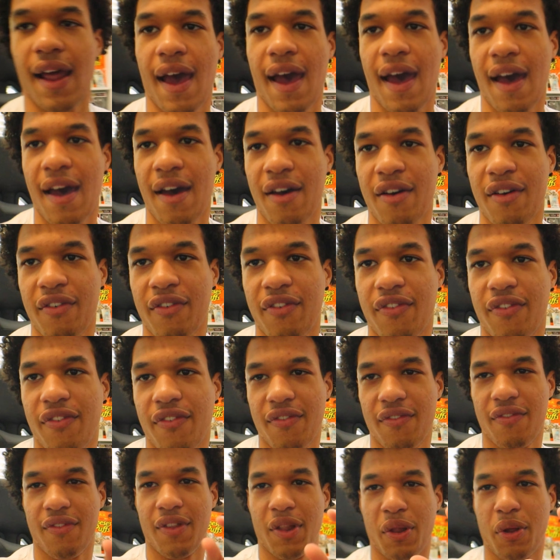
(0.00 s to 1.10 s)
have
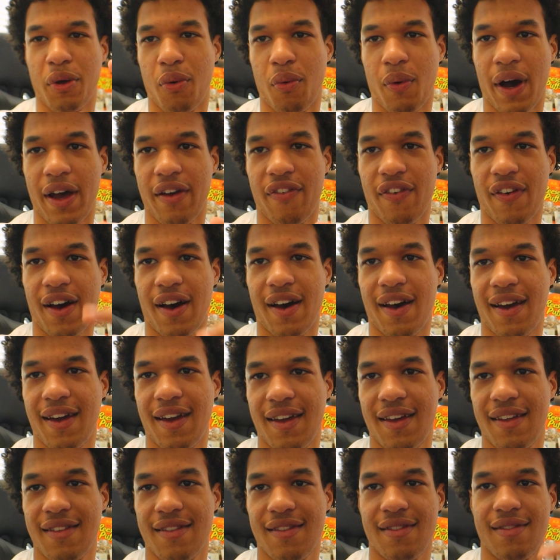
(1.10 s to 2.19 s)
the little
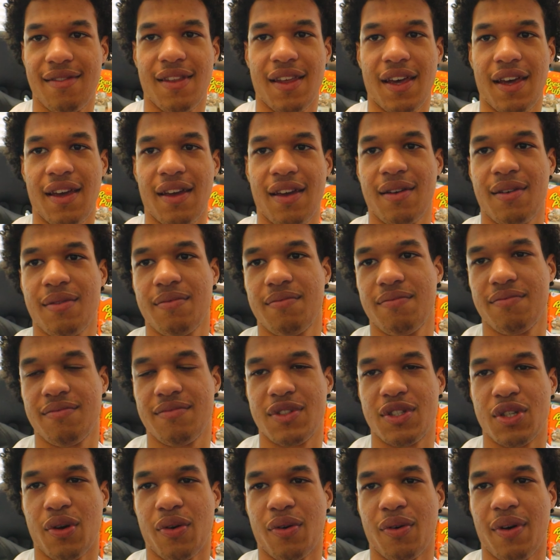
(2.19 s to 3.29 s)
Wi-Fi thing,
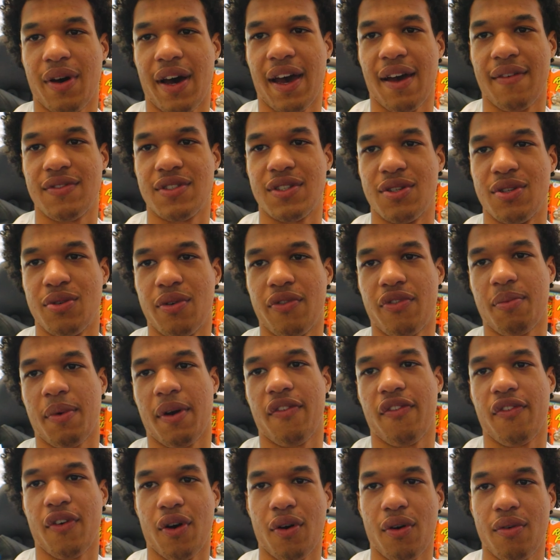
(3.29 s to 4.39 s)
so I have to do it for my
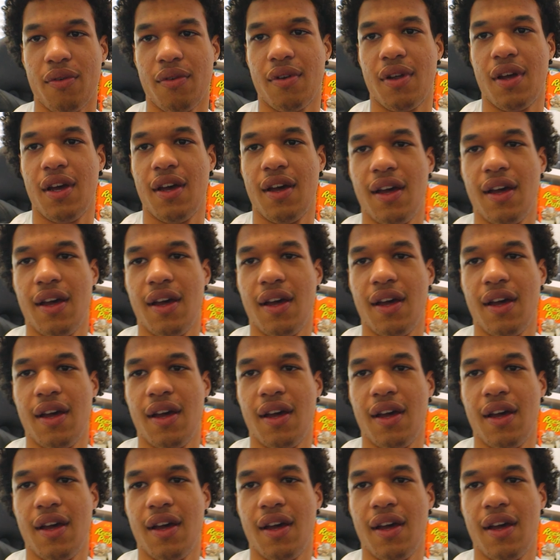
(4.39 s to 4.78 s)
phone,